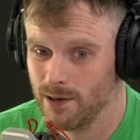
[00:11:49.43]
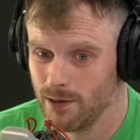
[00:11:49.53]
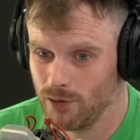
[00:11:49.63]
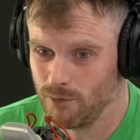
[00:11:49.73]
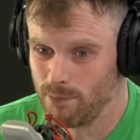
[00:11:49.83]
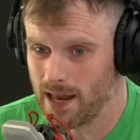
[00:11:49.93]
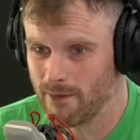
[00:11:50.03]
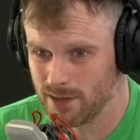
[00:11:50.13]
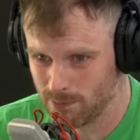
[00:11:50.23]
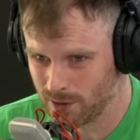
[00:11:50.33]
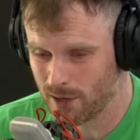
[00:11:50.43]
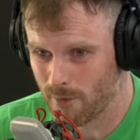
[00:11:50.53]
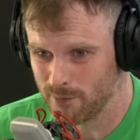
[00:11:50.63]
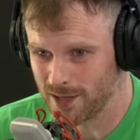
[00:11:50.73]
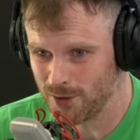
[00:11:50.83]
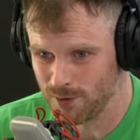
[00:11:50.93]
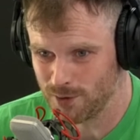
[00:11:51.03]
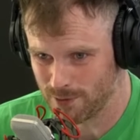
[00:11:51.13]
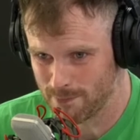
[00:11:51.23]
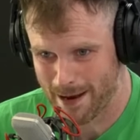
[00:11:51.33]
you've been having some conversations
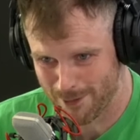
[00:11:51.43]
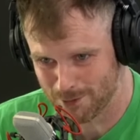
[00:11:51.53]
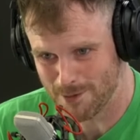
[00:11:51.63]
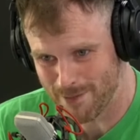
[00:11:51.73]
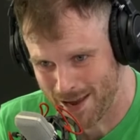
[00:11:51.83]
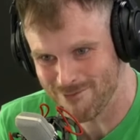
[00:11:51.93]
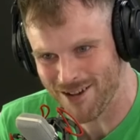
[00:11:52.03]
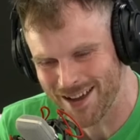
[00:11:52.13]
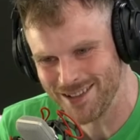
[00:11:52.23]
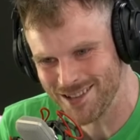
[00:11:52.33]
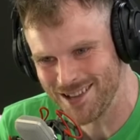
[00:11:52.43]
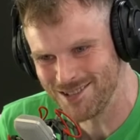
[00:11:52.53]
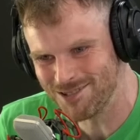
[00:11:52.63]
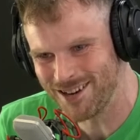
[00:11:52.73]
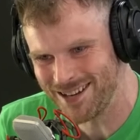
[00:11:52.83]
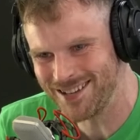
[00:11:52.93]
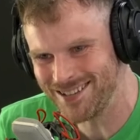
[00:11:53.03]
with the powers that be, right? In Sweden? In